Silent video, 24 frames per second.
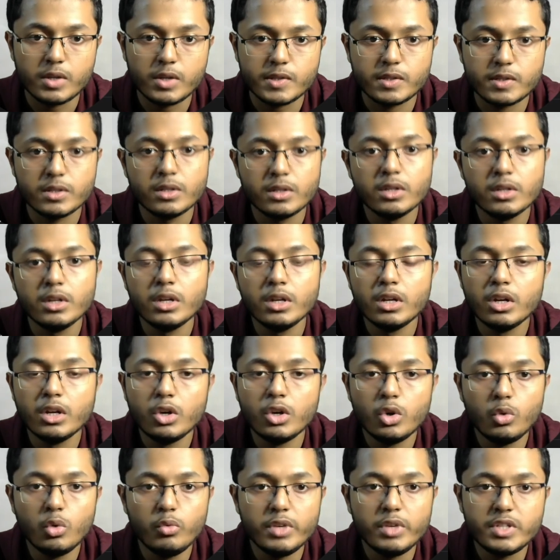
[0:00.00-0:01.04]
and boss,
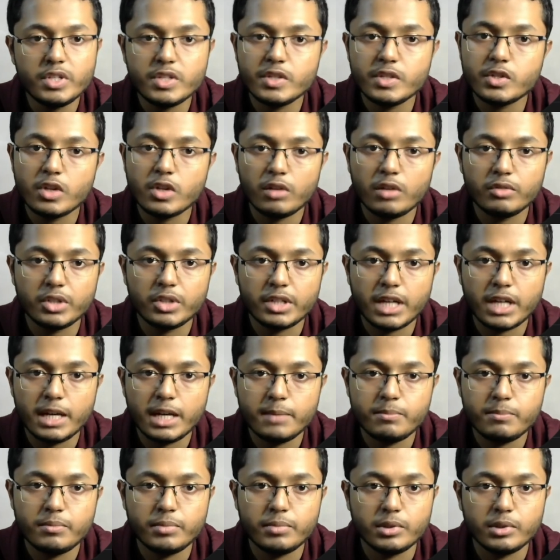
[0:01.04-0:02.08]
which is of the
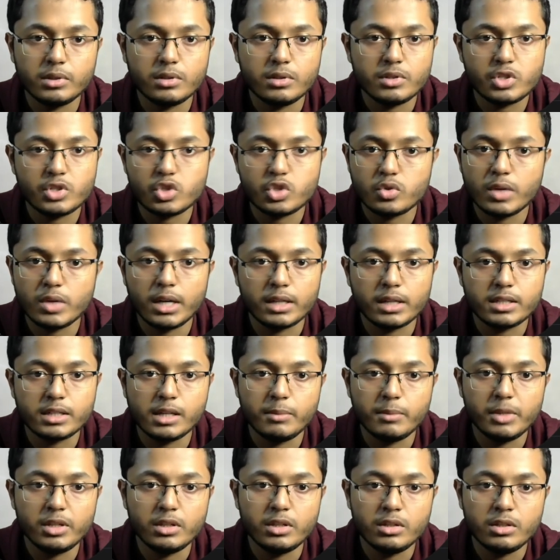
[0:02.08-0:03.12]
type
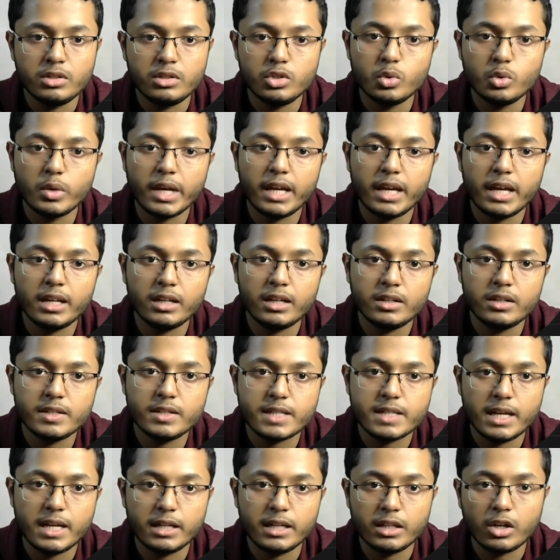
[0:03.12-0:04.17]
struct. I mean, you can
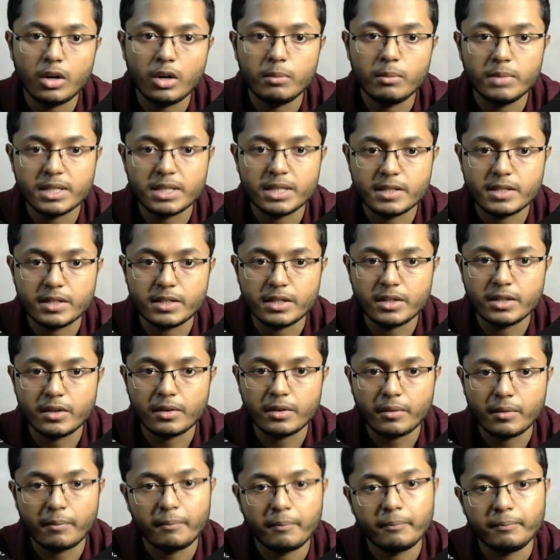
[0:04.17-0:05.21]
understand the complexity
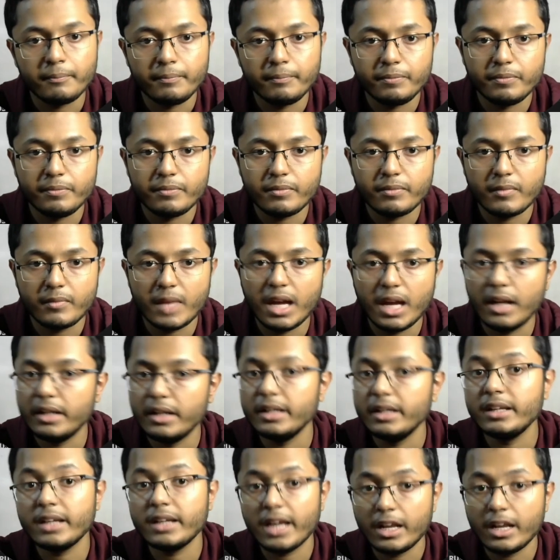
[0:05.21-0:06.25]
here,
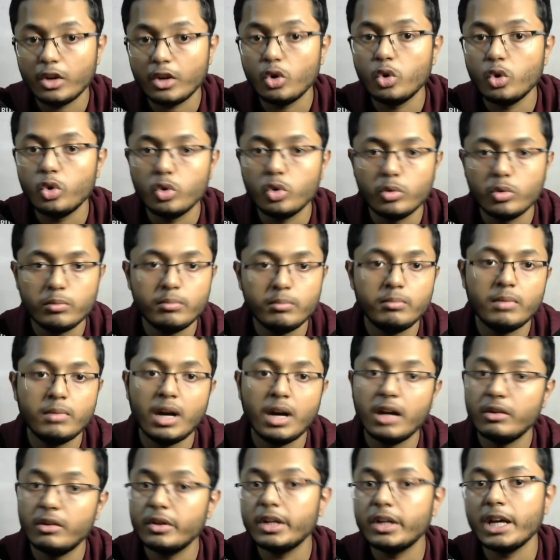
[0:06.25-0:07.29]
and it can go
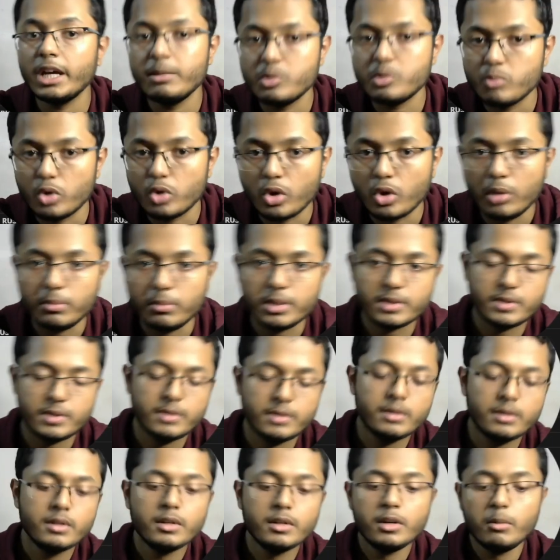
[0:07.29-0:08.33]
100 times more
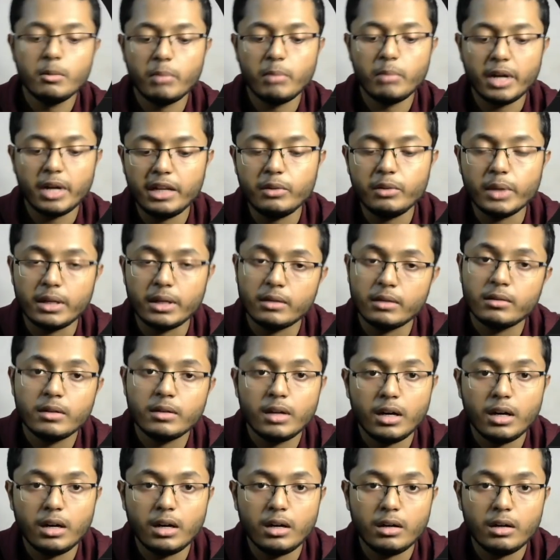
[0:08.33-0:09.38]
complex. But anyway,
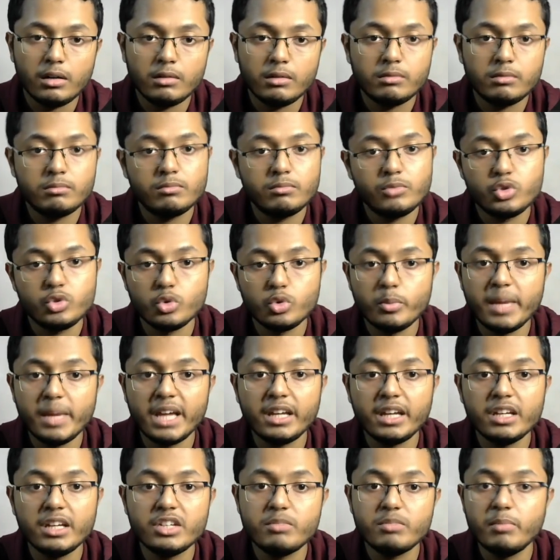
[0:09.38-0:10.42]
to
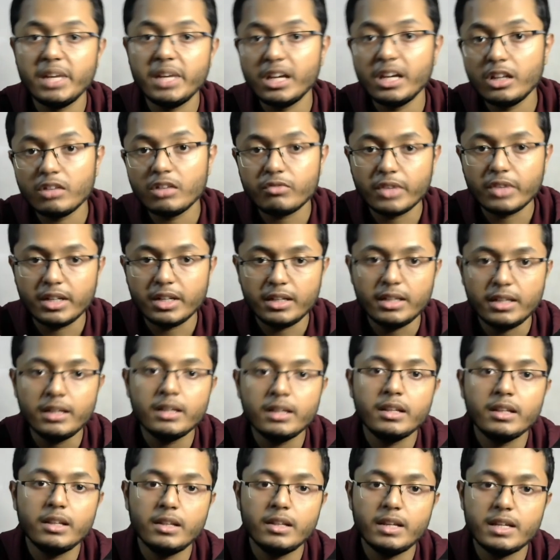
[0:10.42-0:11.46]
make it beginner
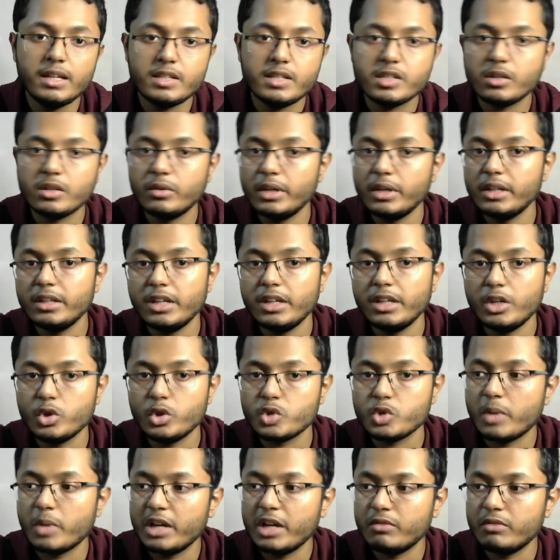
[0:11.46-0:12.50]
friendly, let's create the
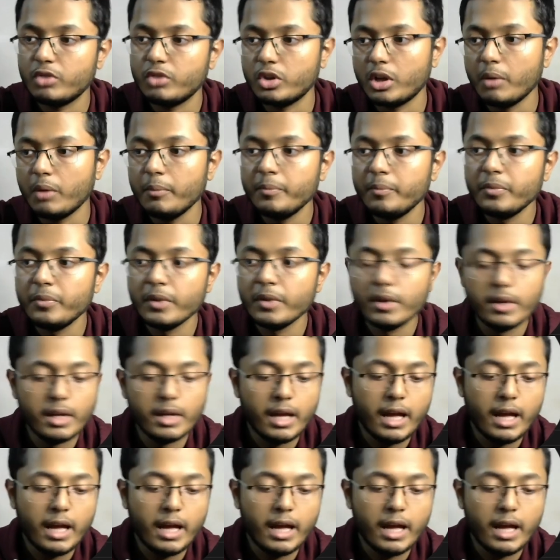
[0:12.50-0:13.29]
hero sprite for now.